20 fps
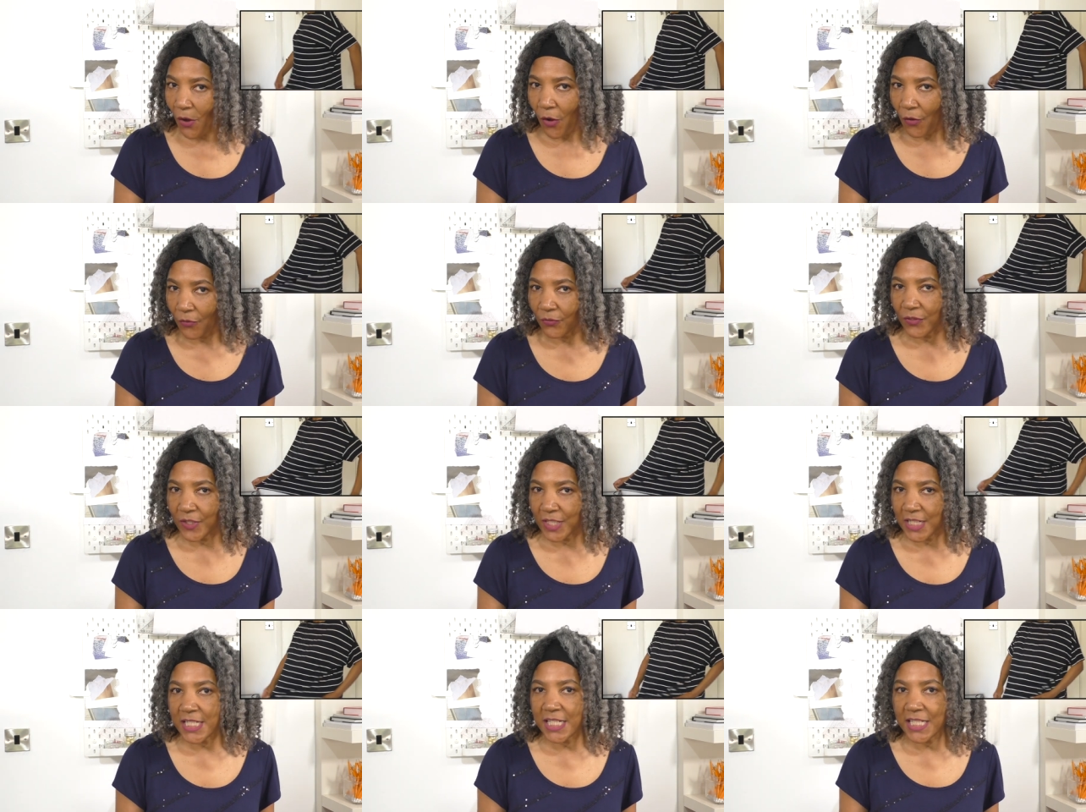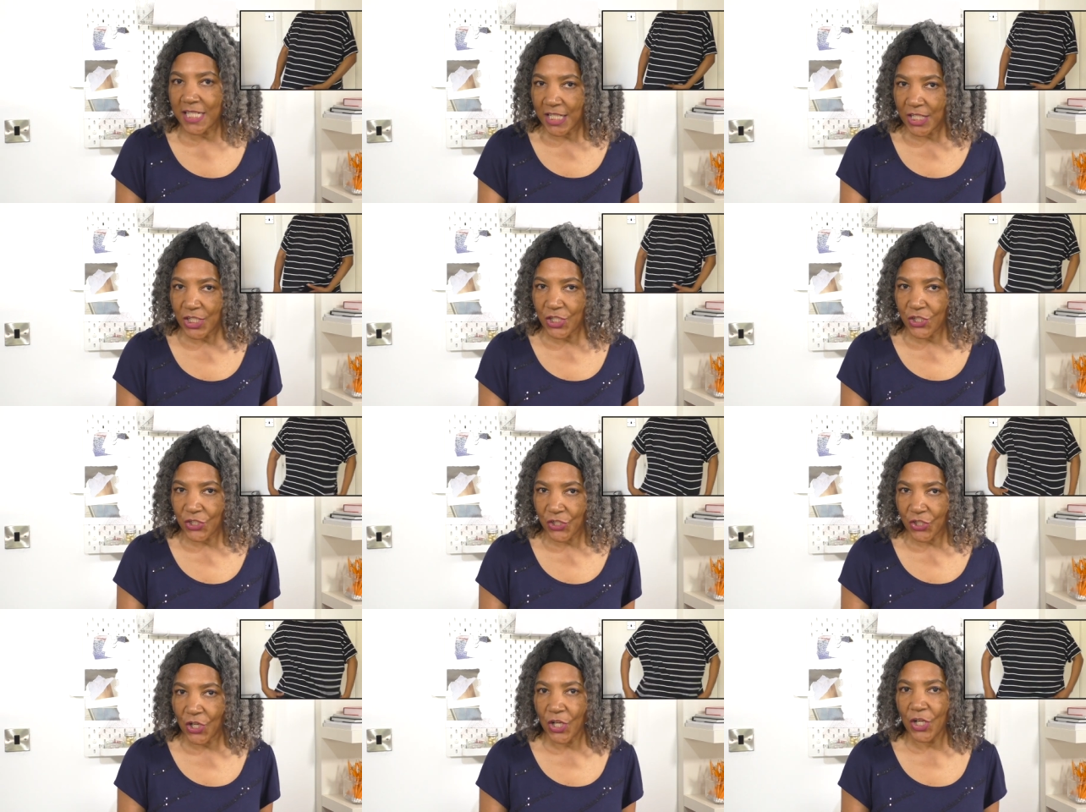on this
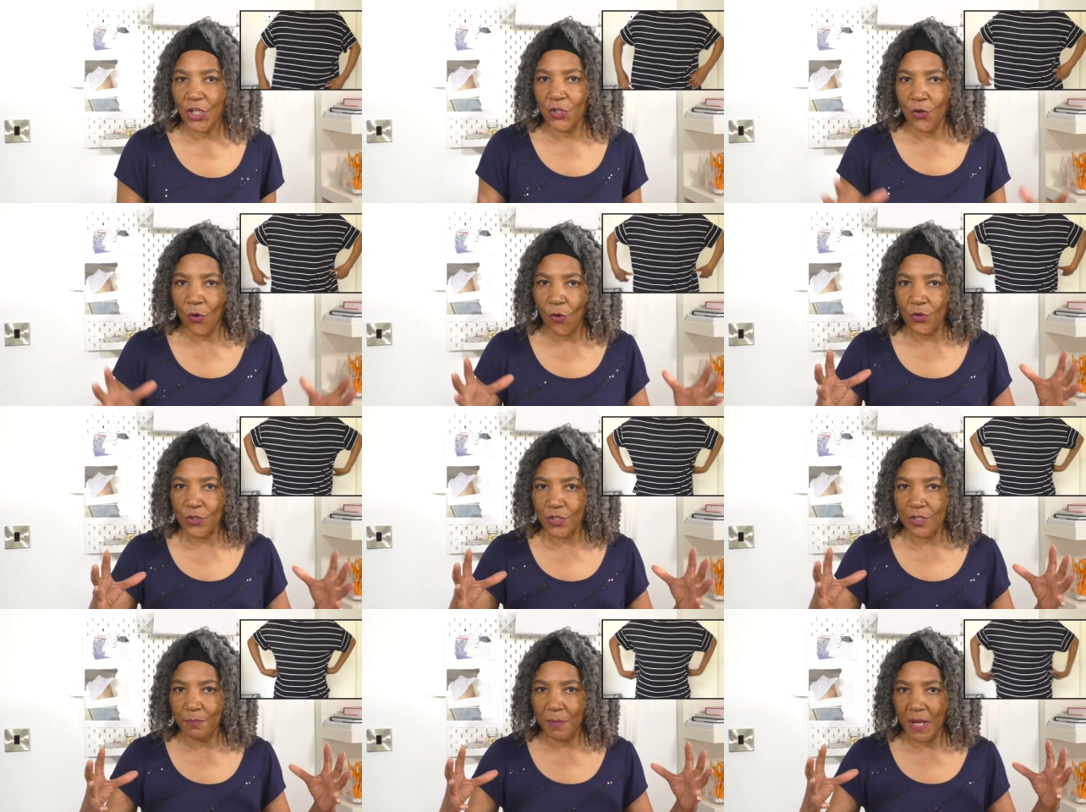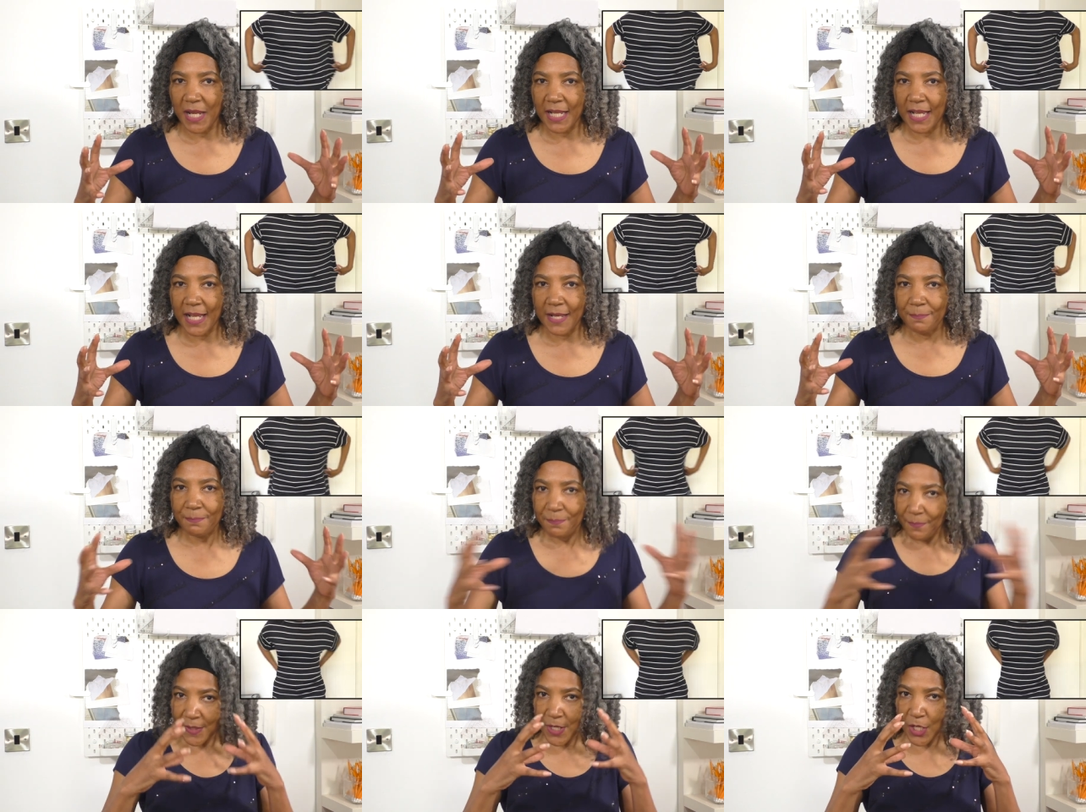t-shirt in order to make
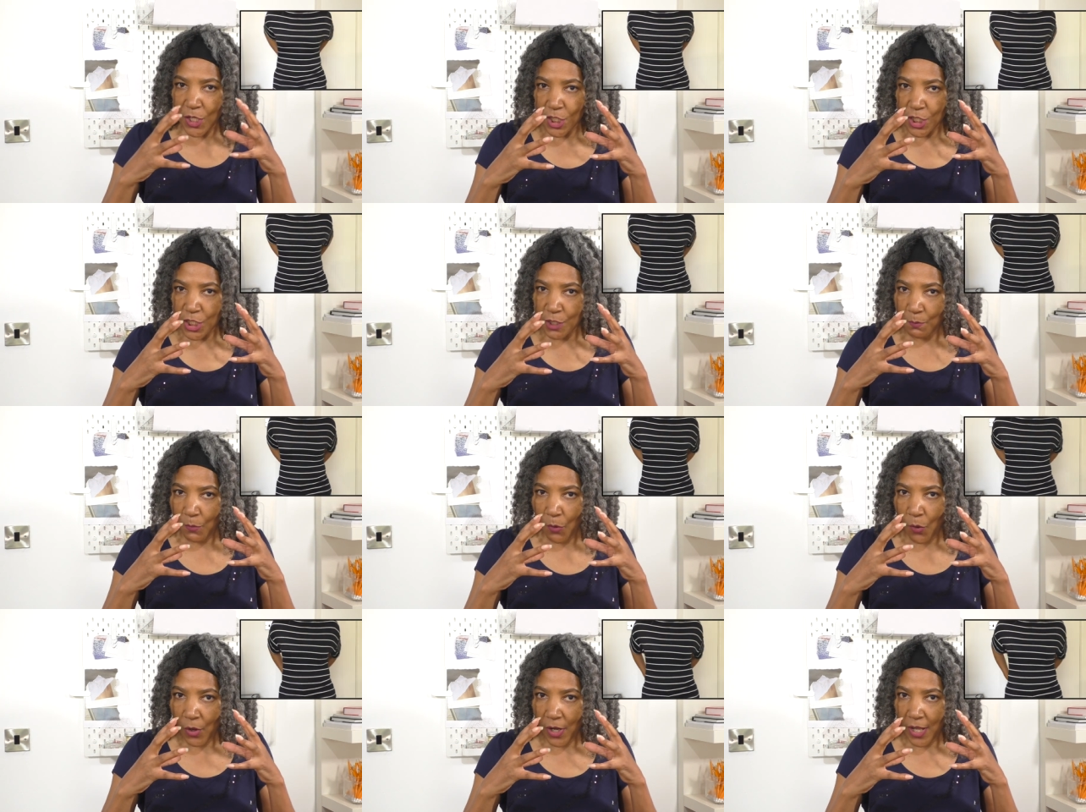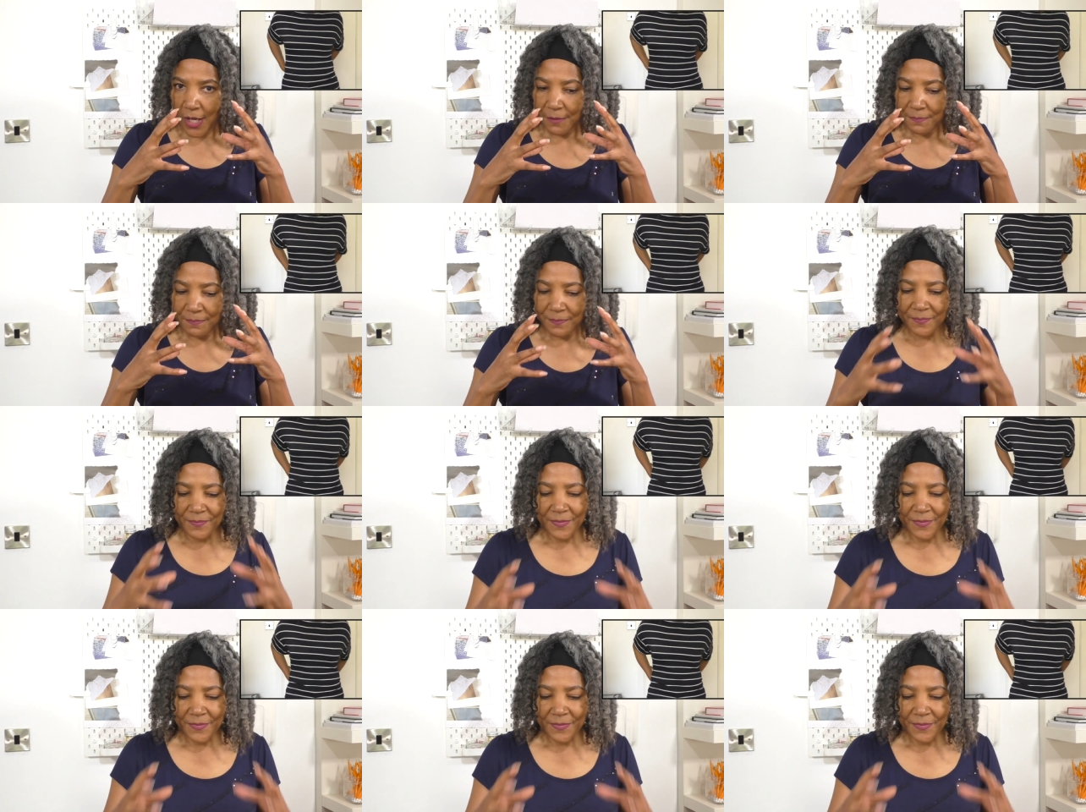it smaller